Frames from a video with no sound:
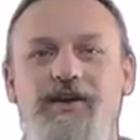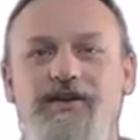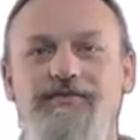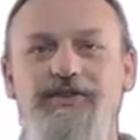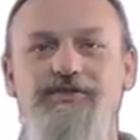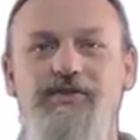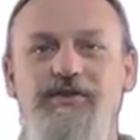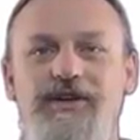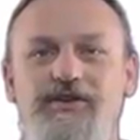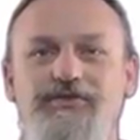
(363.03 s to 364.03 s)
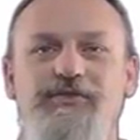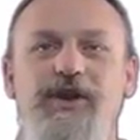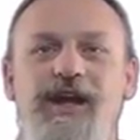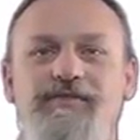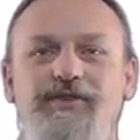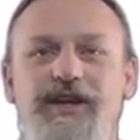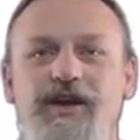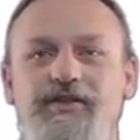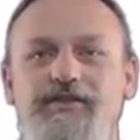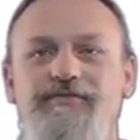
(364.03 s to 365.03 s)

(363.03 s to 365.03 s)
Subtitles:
all of the URLs for every other